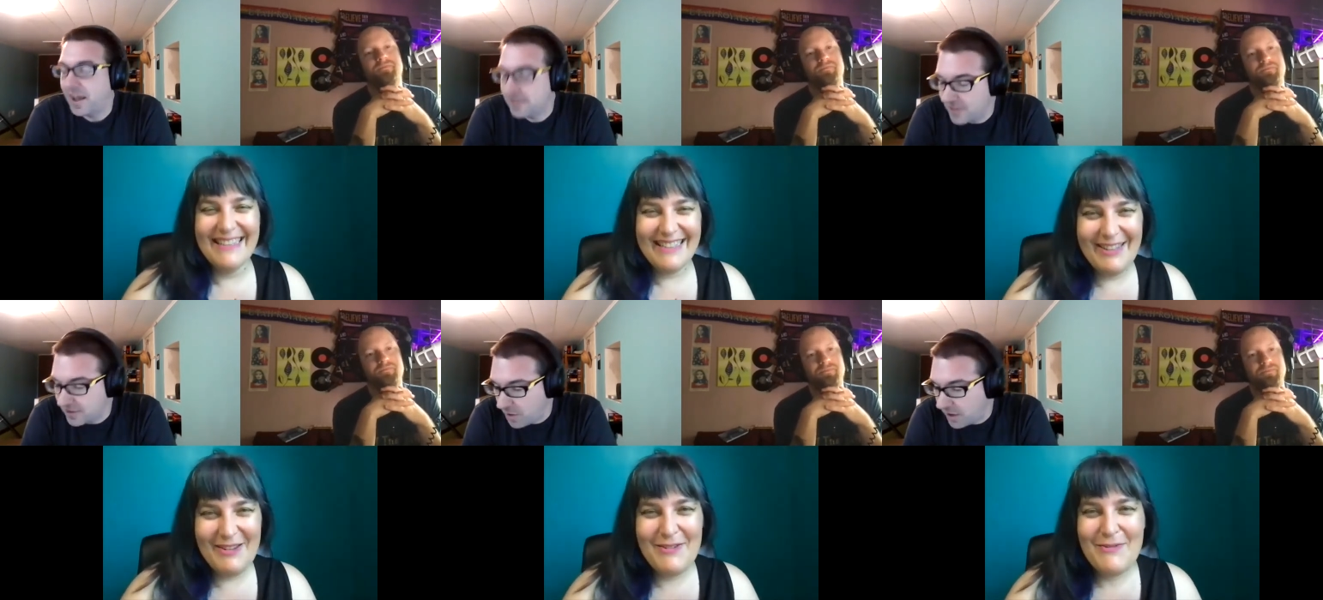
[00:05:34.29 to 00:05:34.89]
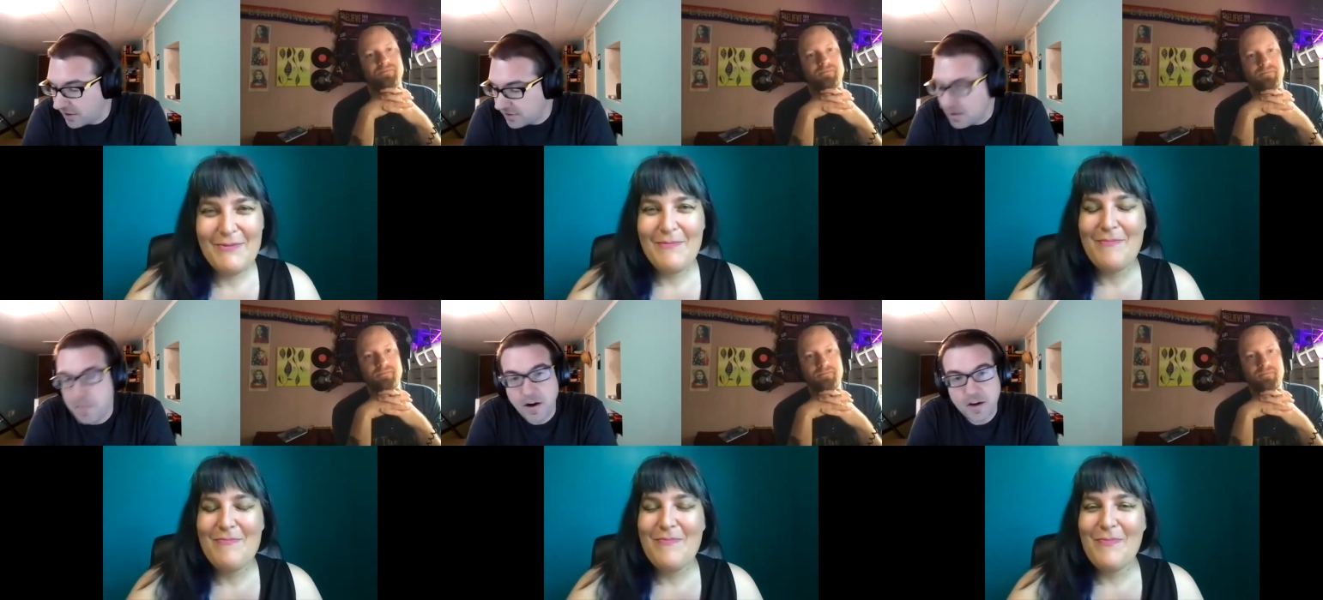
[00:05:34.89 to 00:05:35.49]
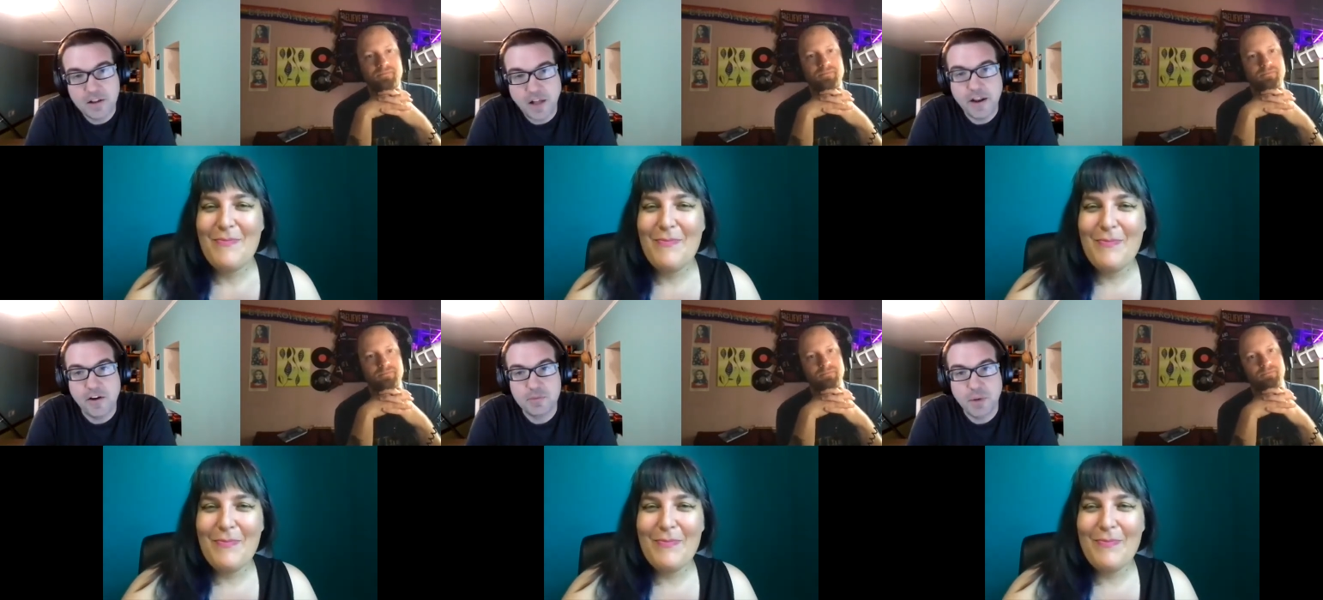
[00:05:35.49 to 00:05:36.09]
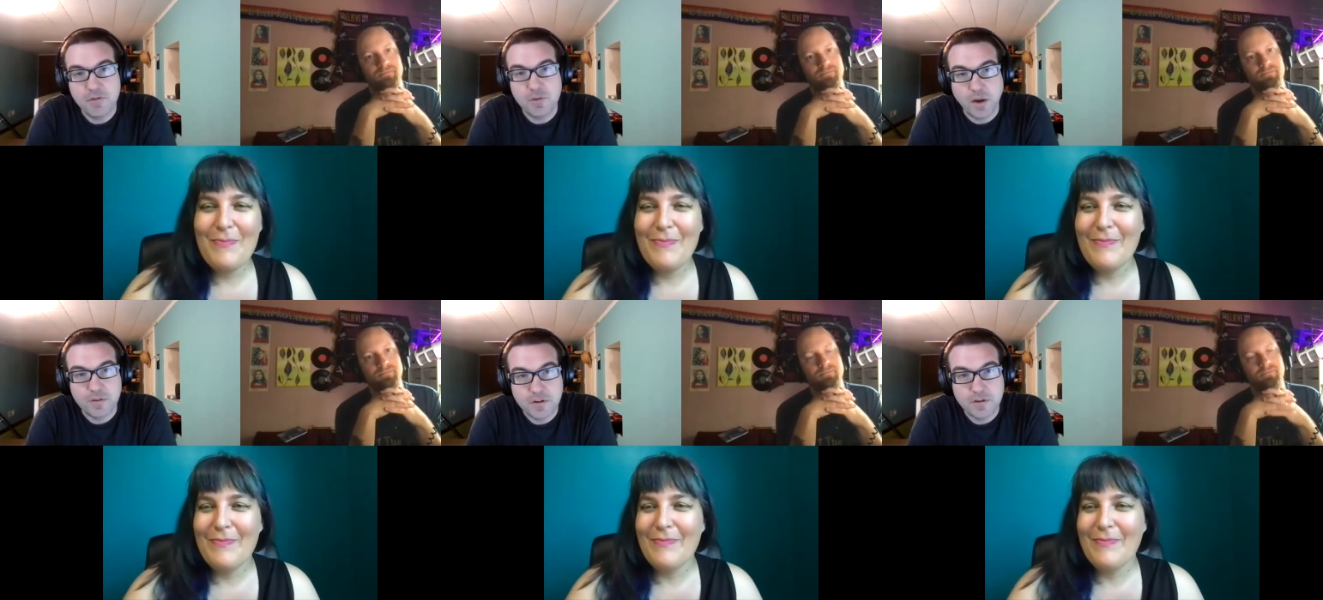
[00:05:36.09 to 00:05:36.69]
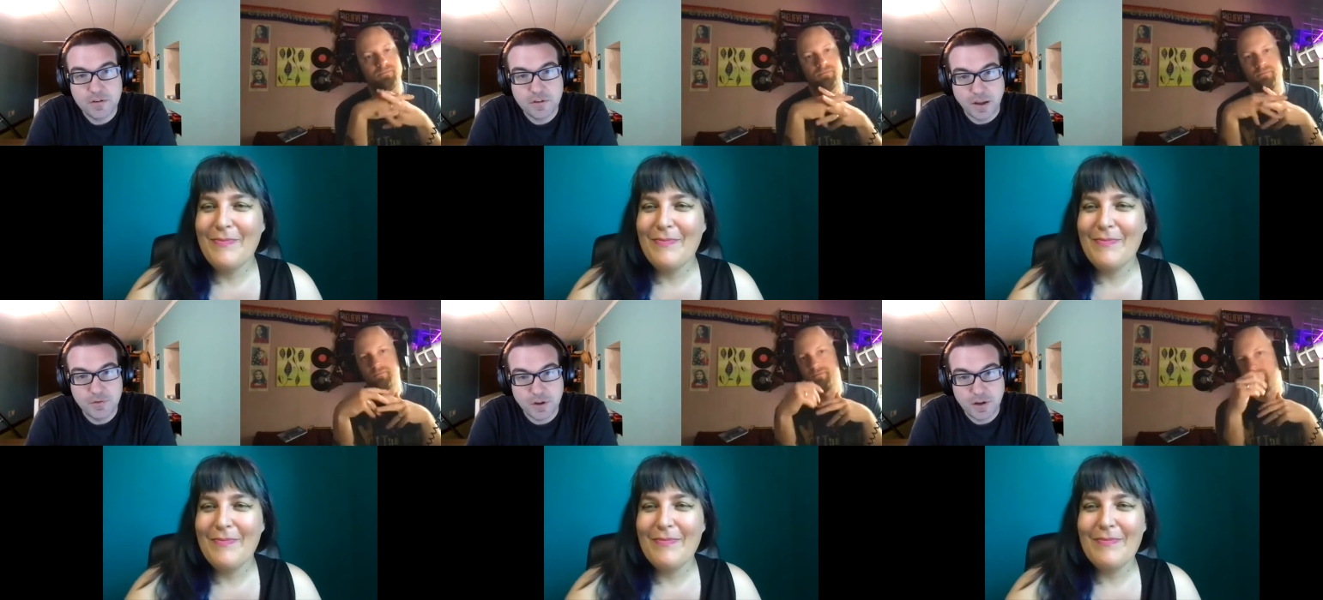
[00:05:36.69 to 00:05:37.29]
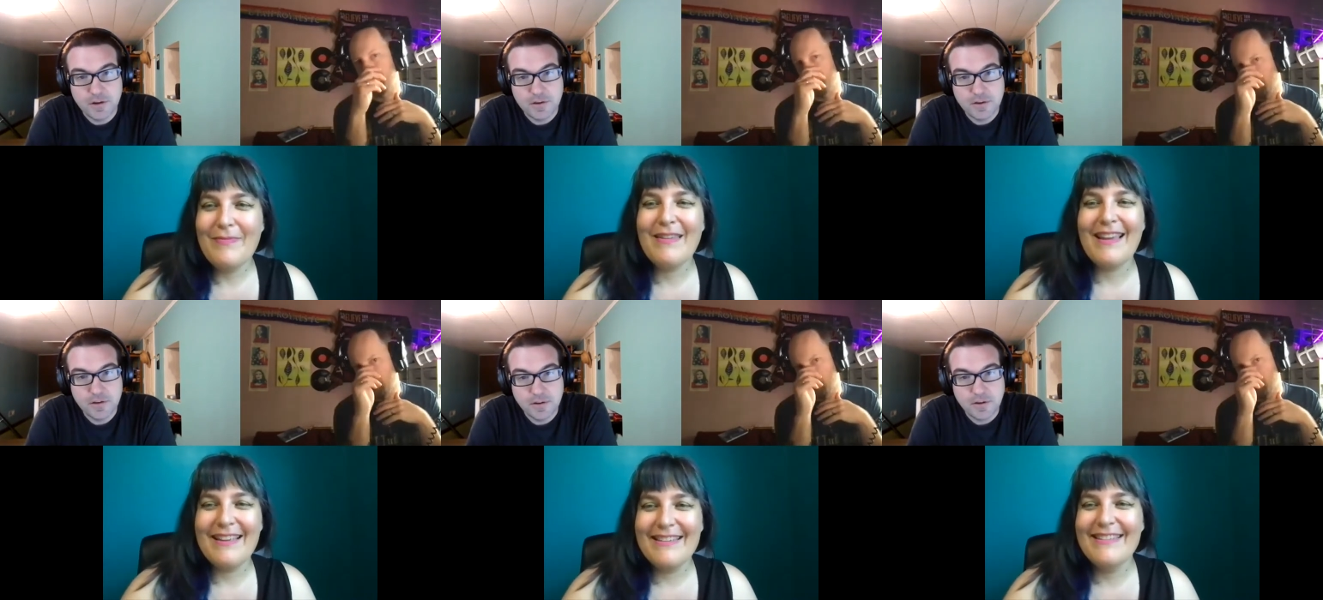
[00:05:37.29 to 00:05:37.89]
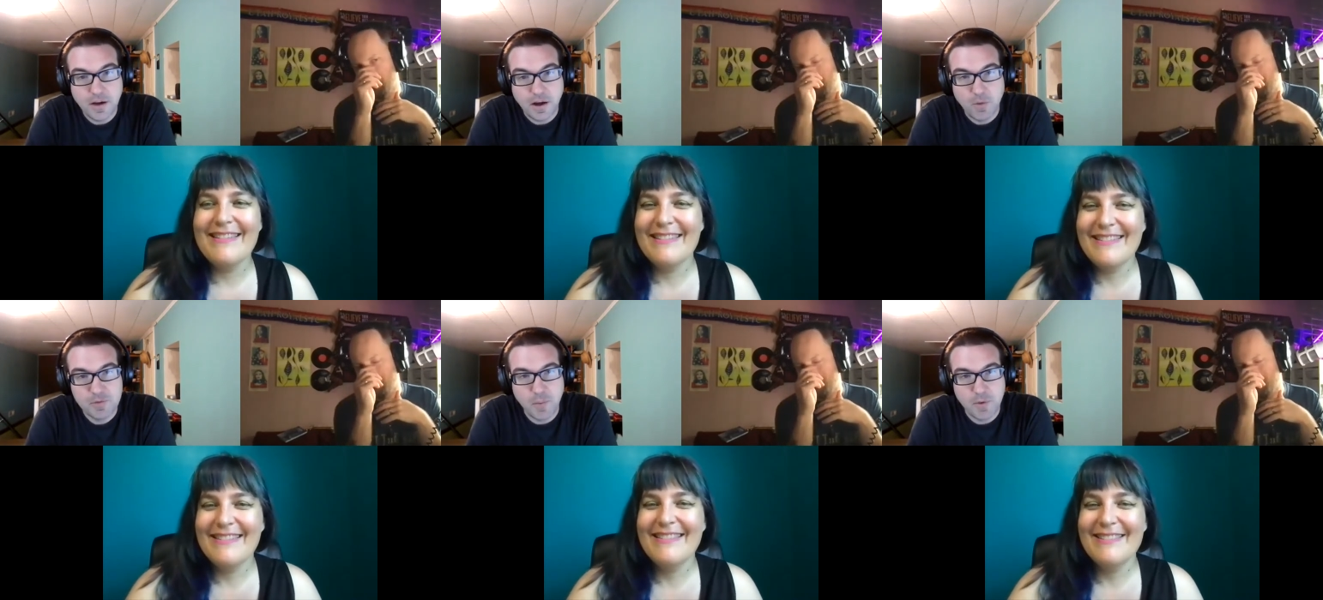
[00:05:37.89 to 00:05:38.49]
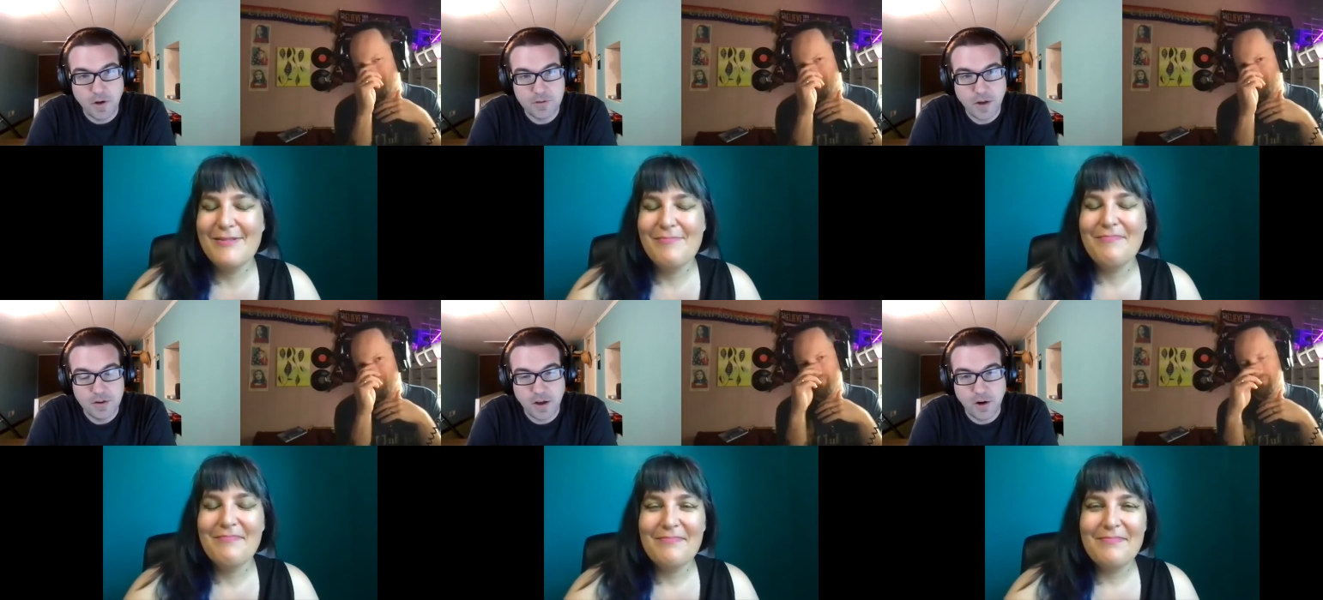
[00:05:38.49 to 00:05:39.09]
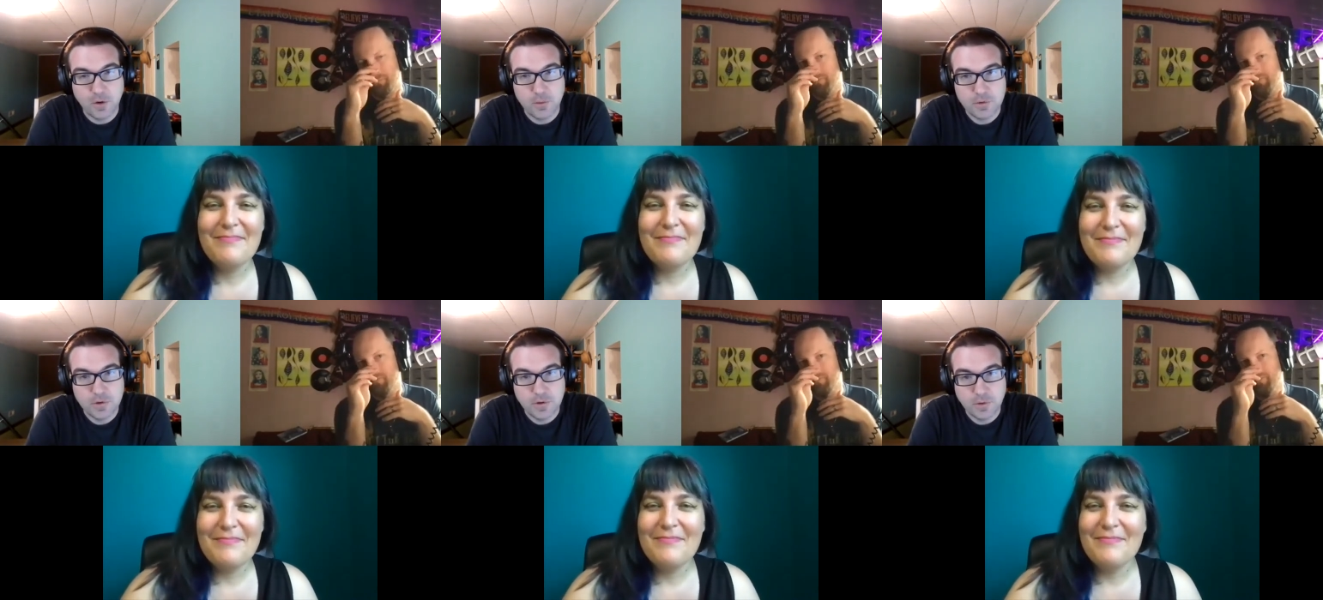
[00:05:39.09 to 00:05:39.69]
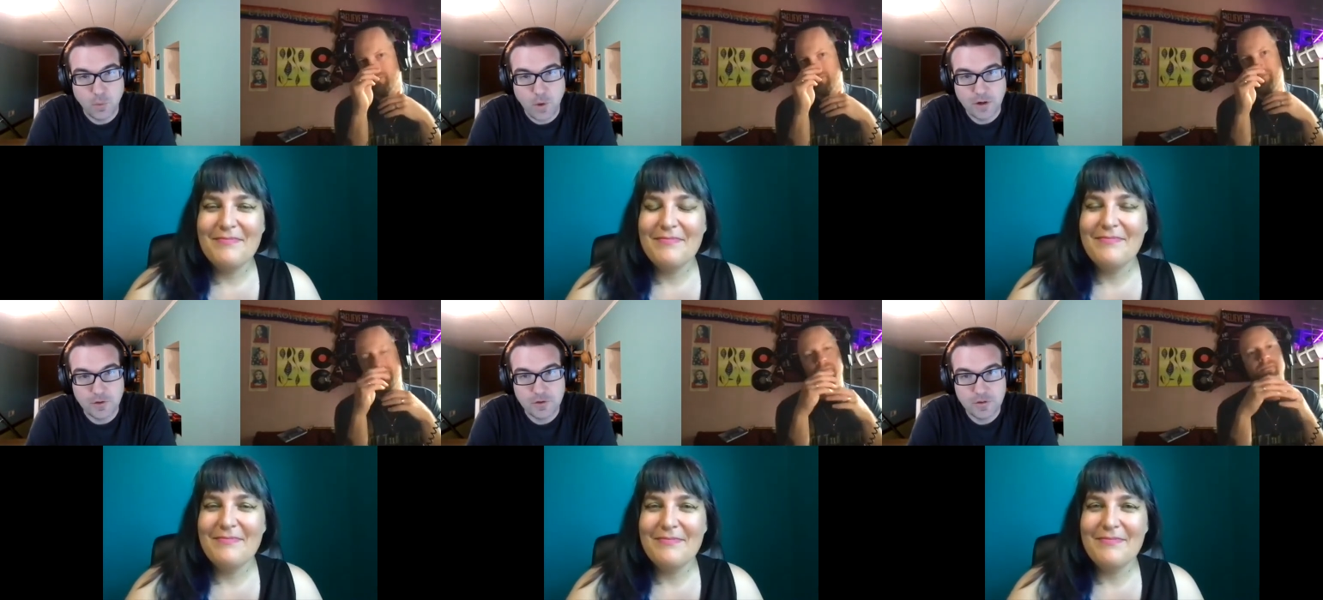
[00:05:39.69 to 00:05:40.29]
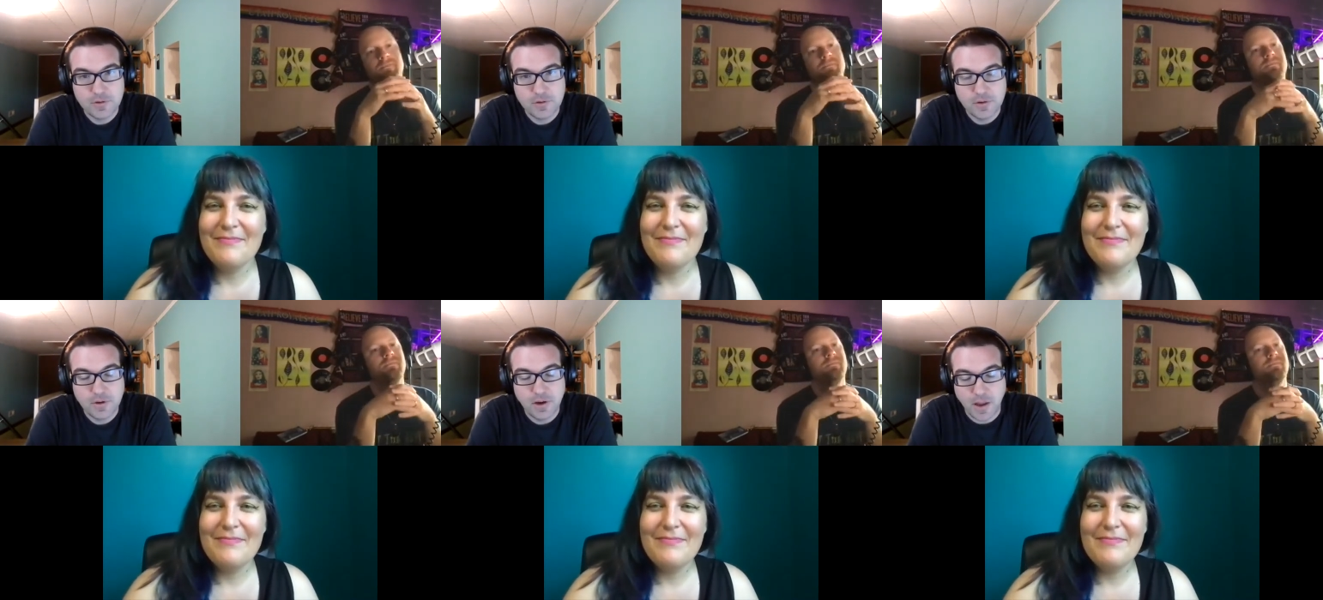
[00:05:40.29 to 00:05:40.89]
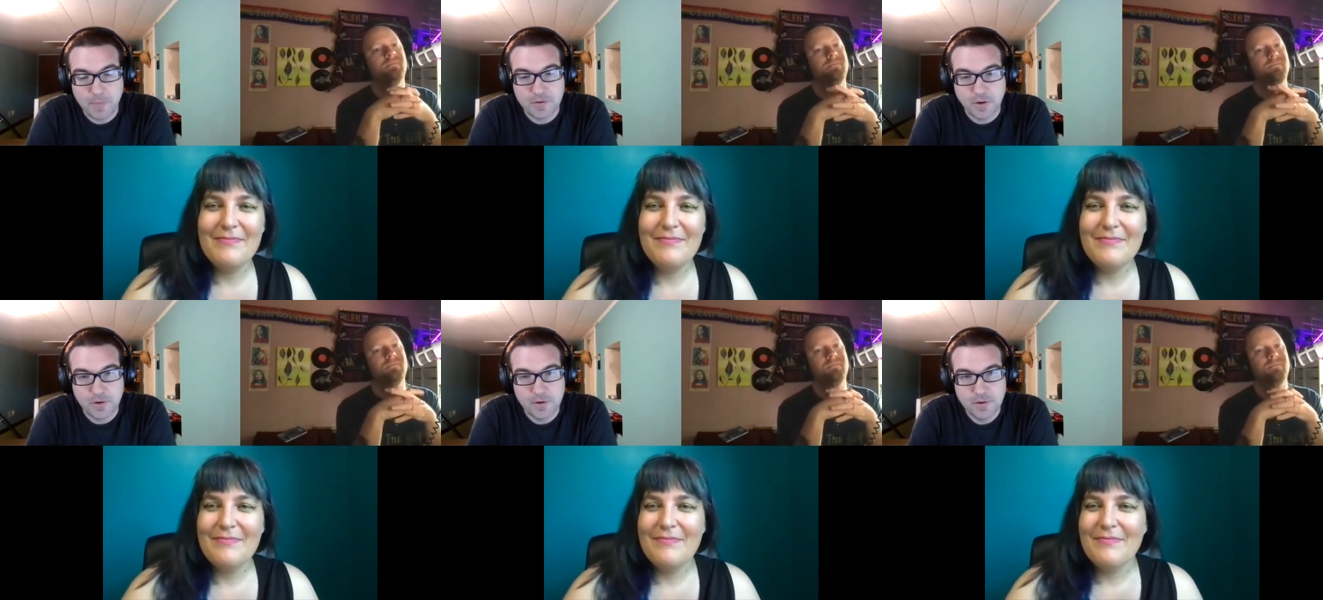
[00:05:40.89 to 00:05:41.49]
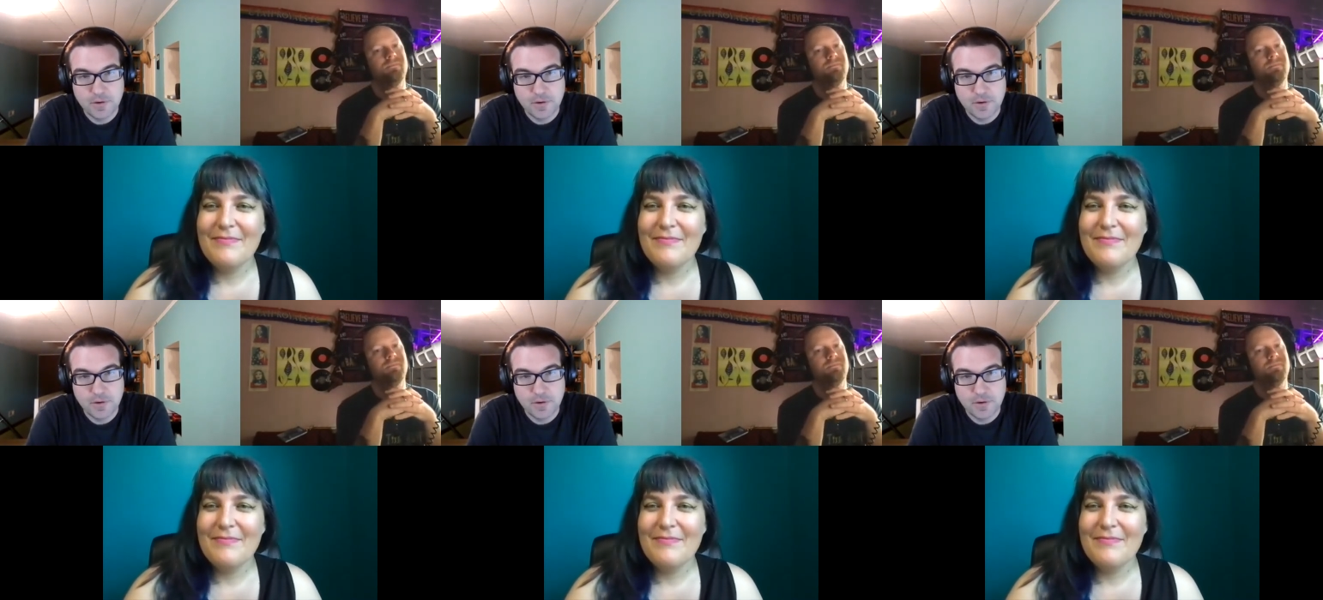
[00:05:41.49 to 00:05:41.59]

Speaker 1: I said that to Rhonda. I said American Gladiators paved the way for this, thankfully, uh, which meant we also had to go watch an episode.